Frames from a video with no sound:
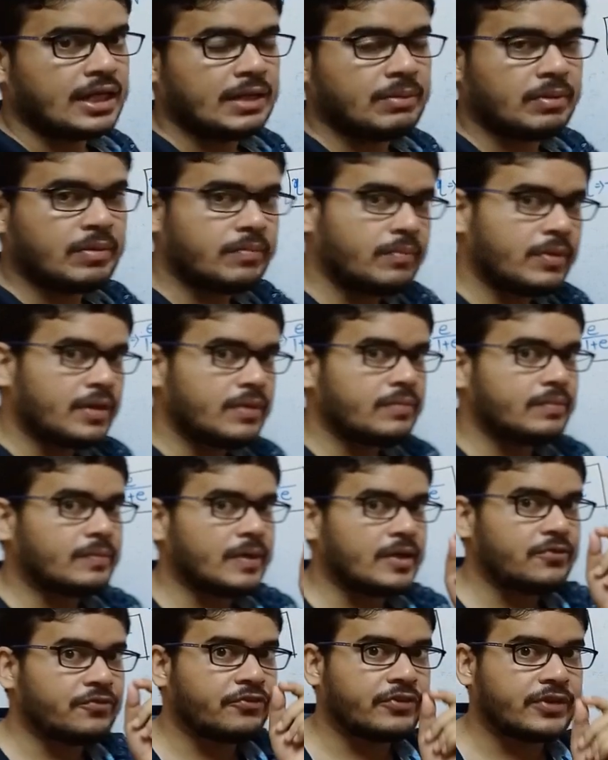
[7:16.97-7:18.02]
remember
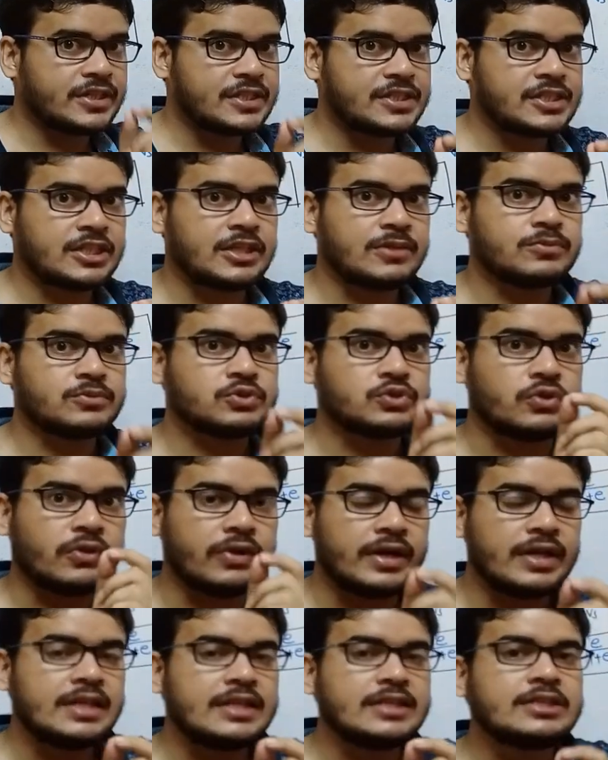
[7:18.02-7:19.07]
my first term,
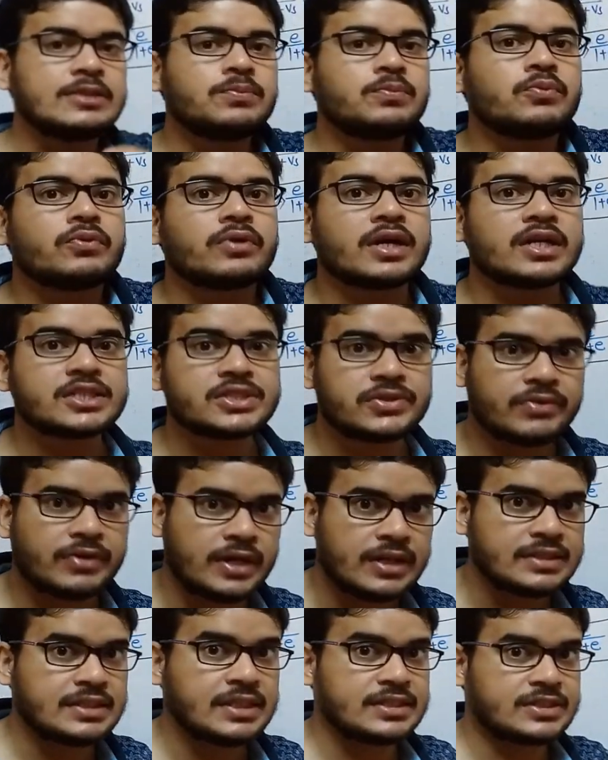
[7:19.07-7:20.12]
soil is a porous
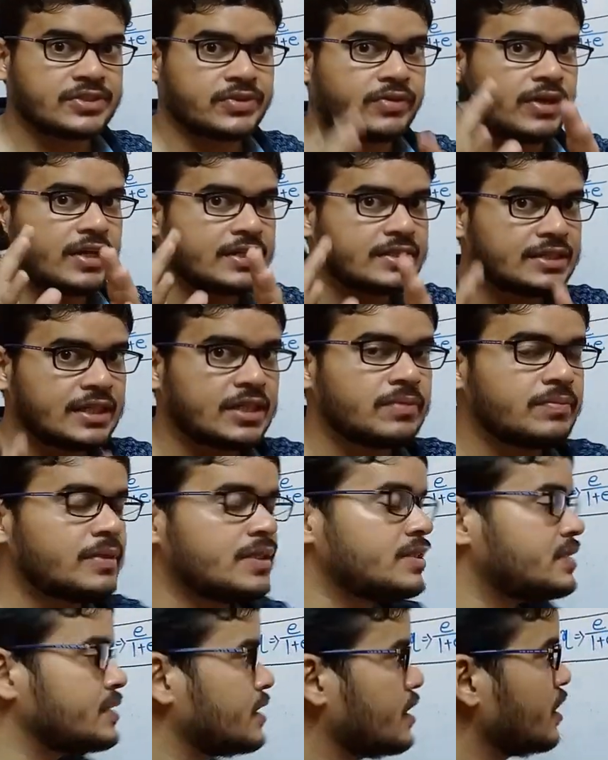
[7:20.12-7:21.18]
structure. Structure
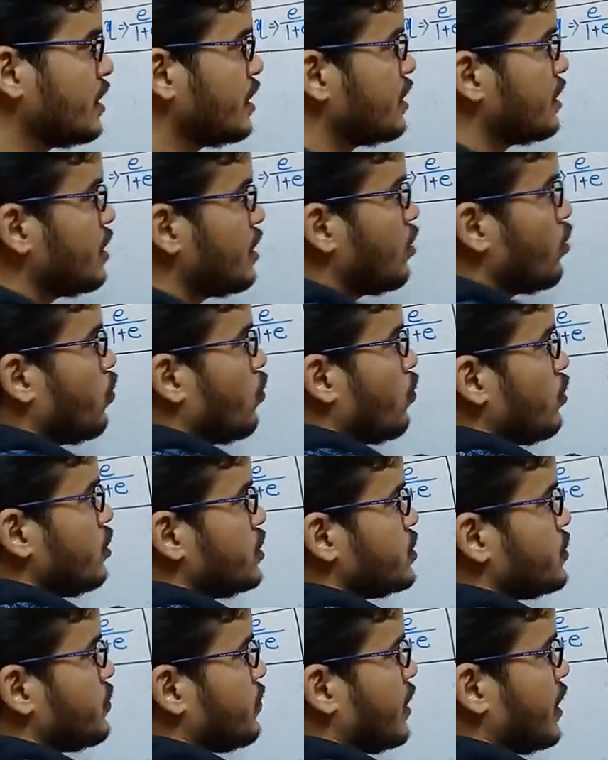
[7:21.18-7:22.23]
means the
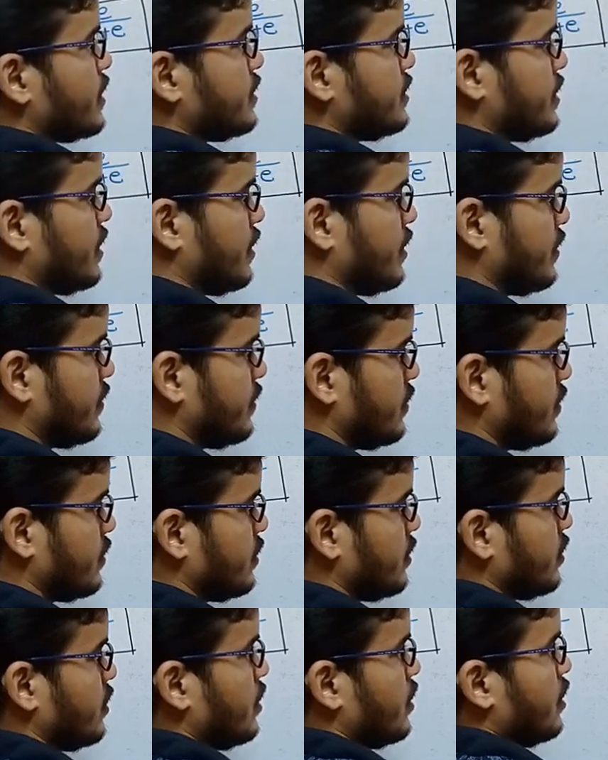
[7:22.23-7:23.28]
whole structure,
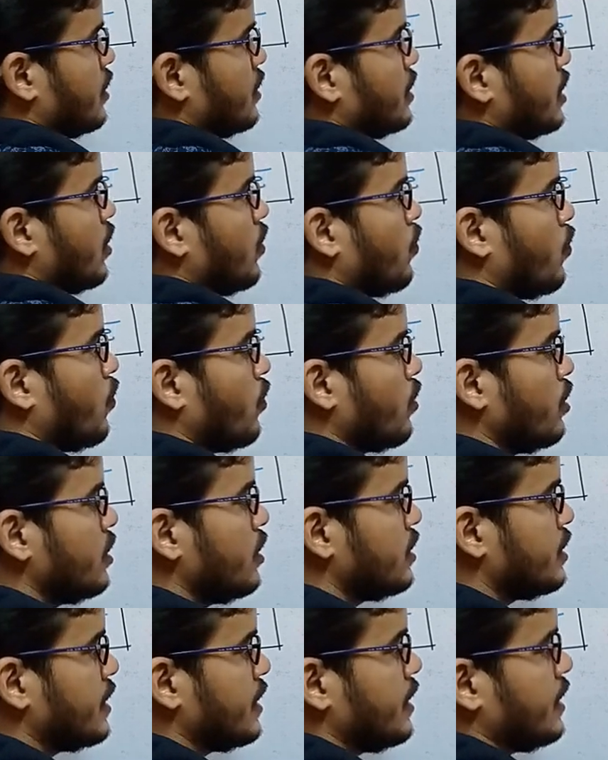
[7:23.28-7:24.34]
the whole